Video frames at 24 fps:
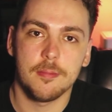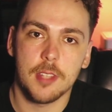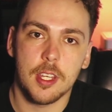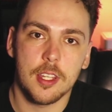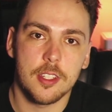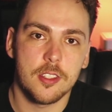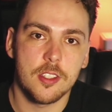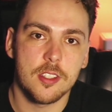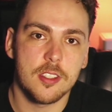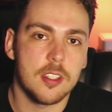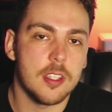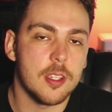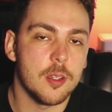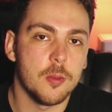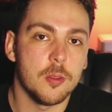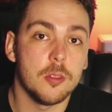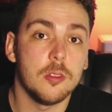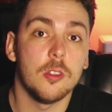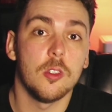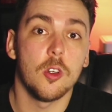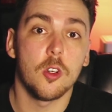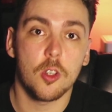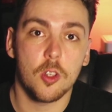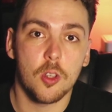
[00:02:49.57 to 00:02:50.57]
I just think it would
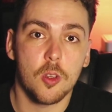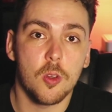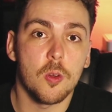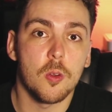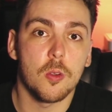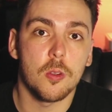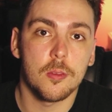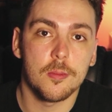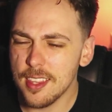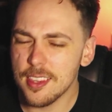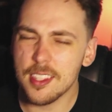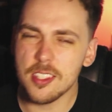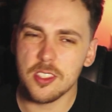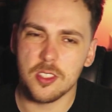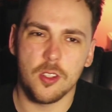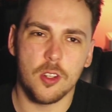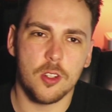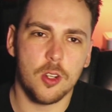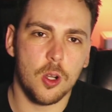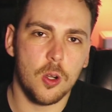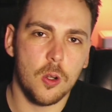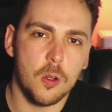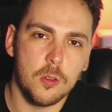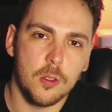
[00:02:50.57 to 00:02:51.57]
look cool. There's
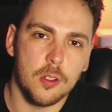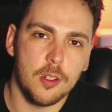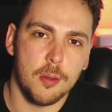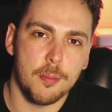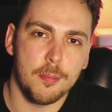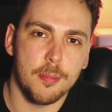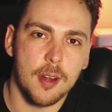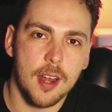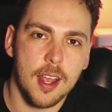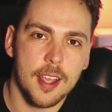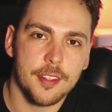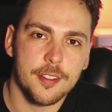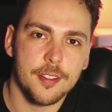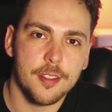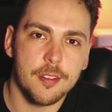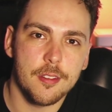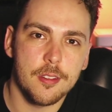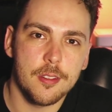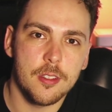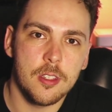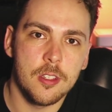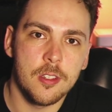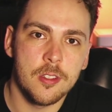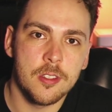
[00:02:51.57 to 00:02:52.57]
not a whole lot of
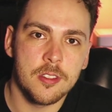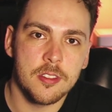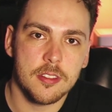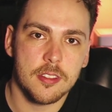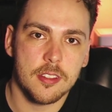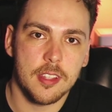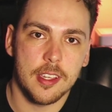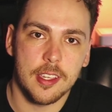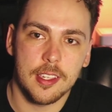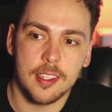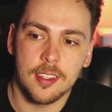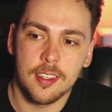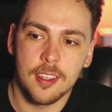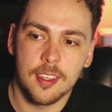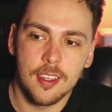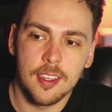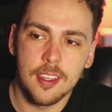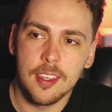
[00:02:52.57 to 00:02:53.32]
practical use. Like,